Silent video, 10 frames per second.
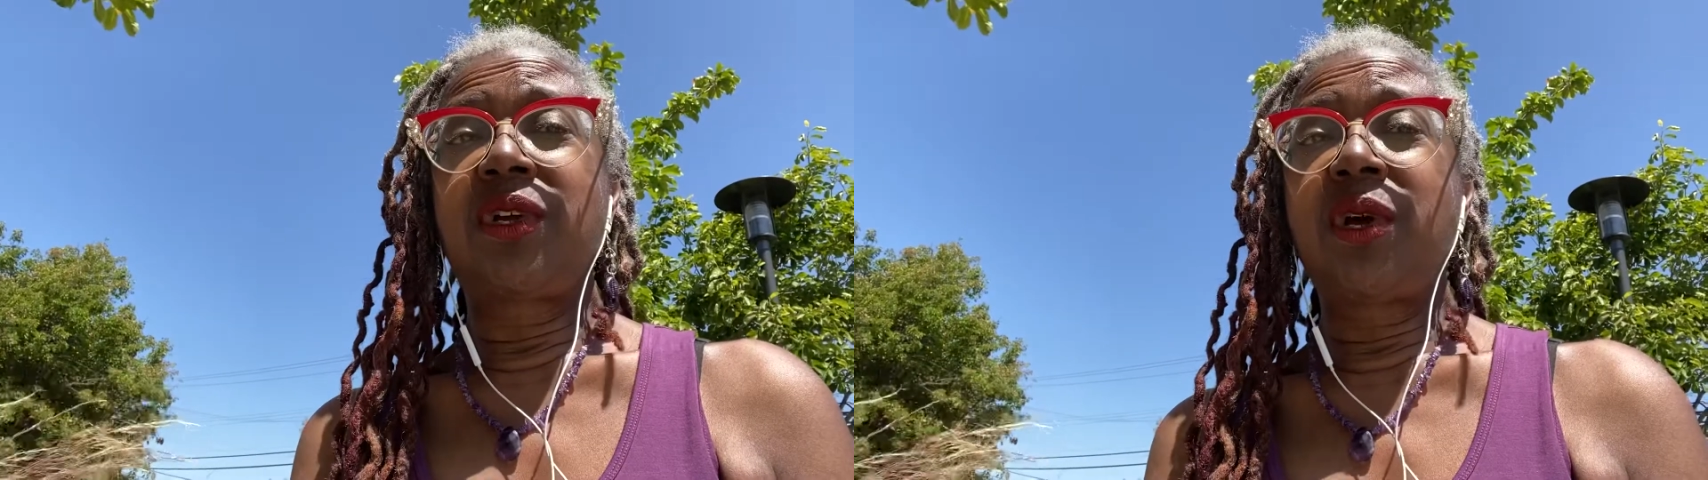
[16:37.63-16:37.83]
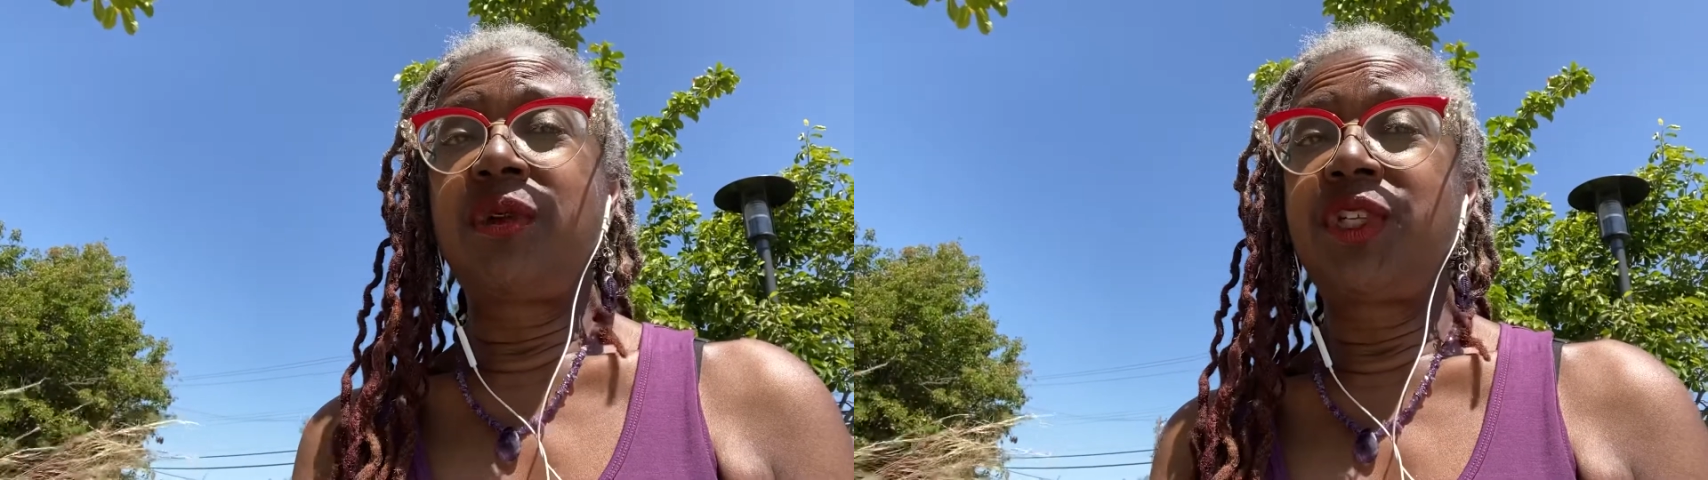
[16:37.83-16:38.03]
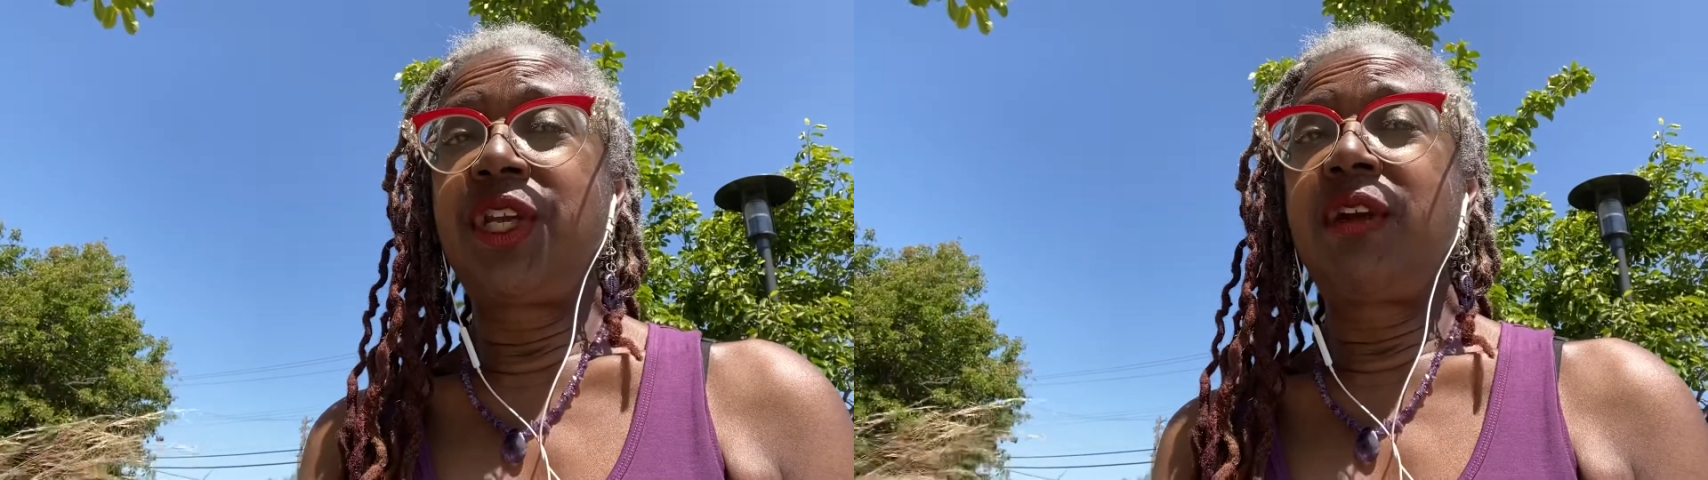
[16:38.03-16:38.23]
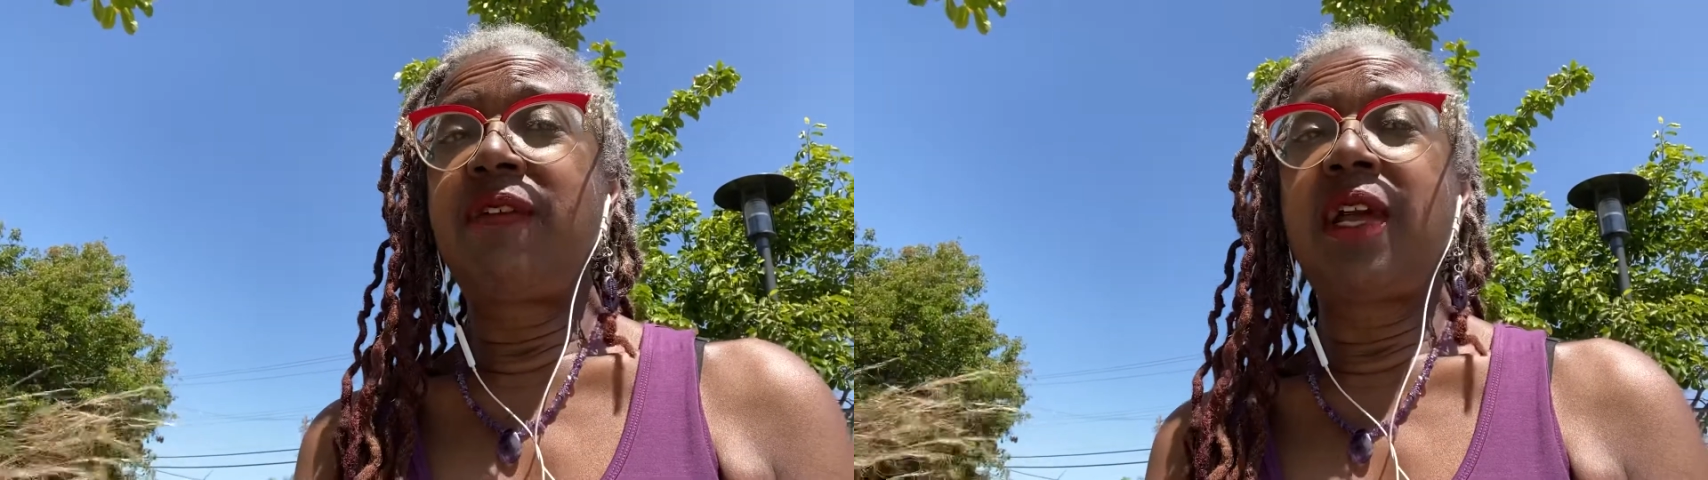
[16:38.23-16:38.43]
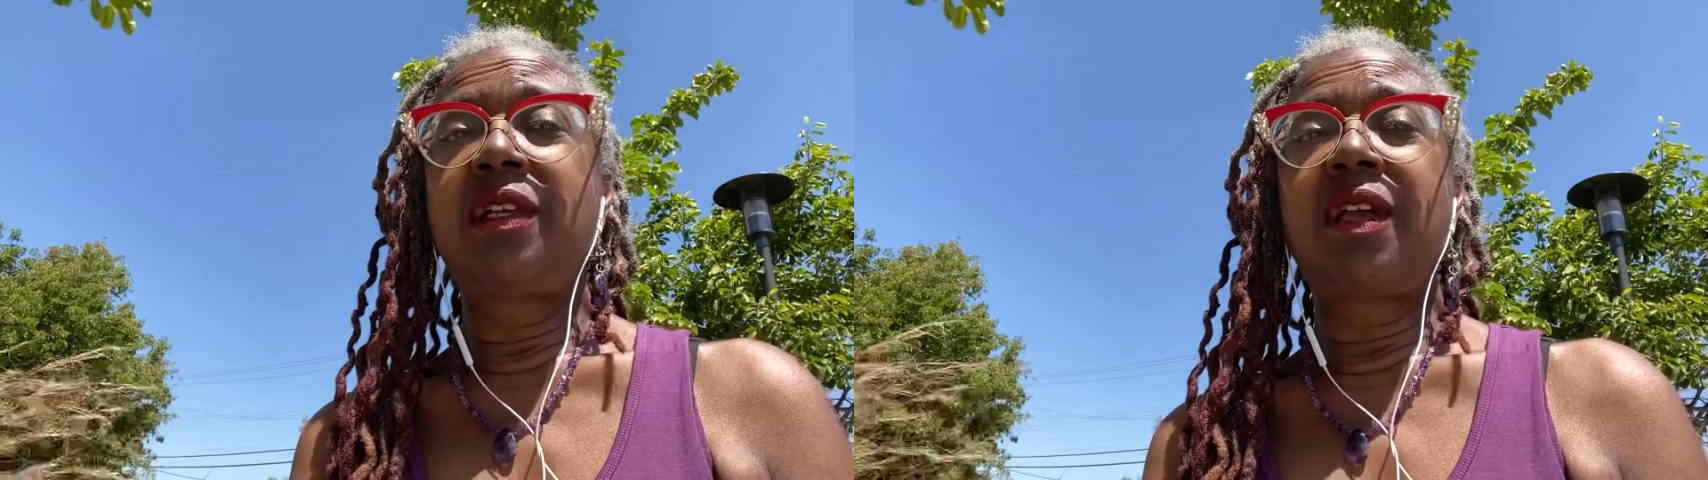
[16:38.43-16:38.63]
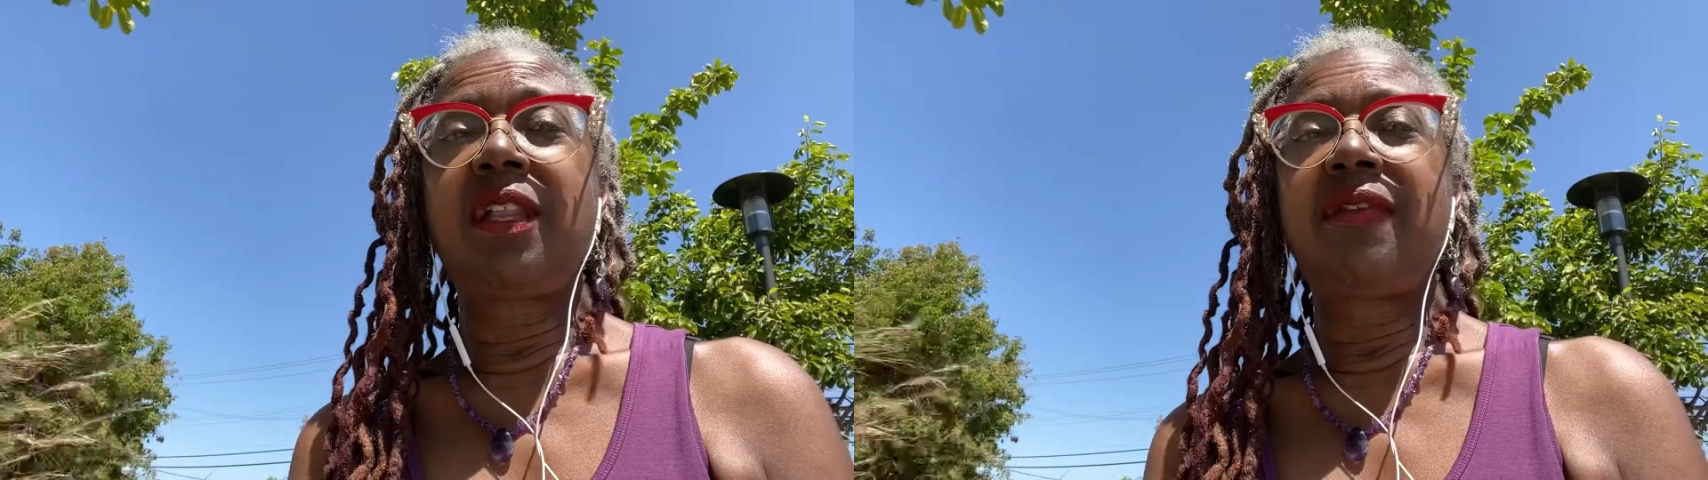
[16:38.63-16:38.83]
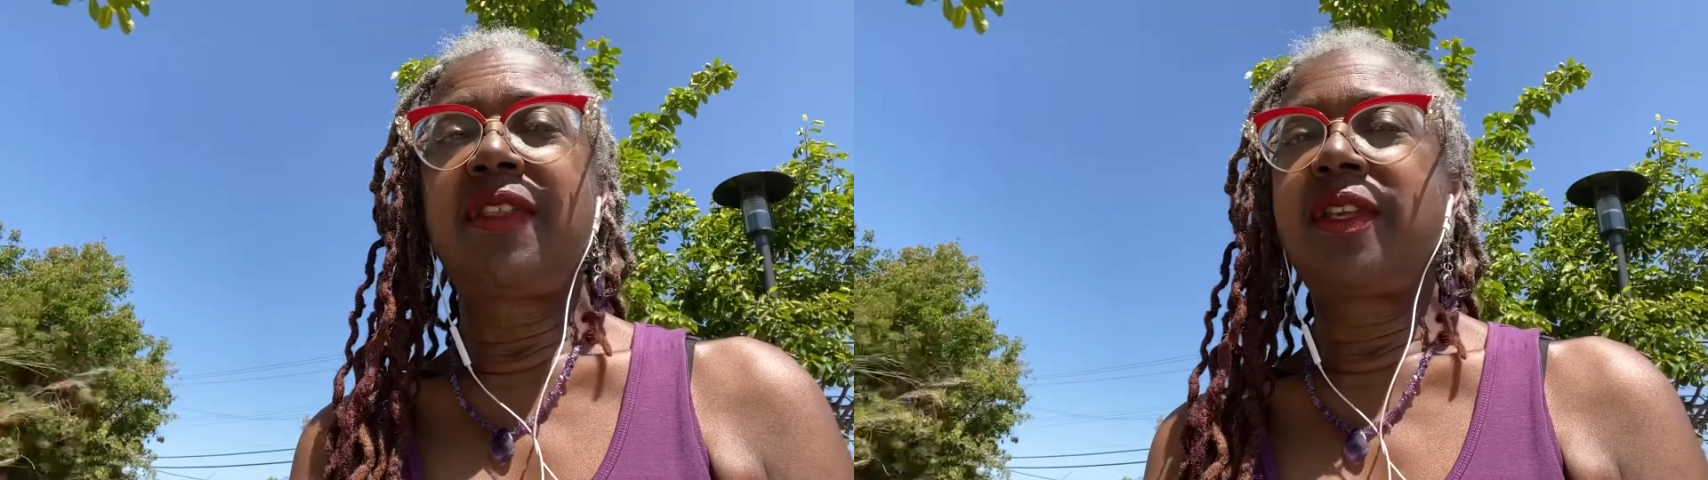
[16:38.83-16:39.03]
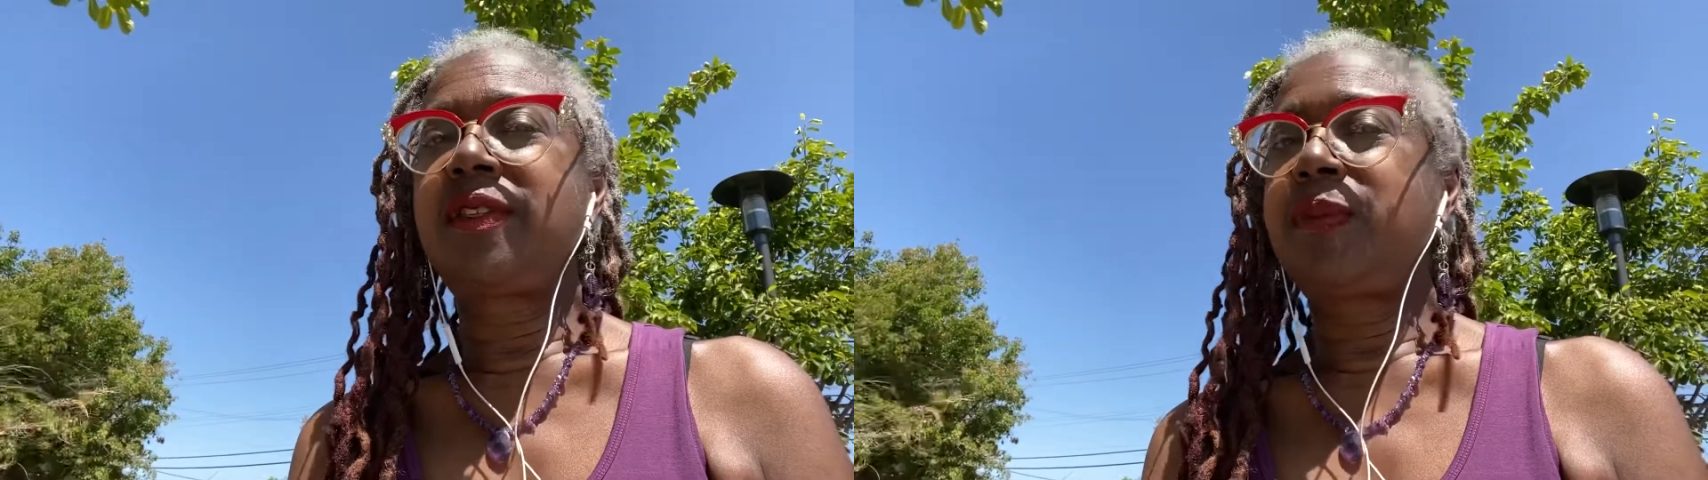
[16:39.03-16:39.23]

coaching around all of this,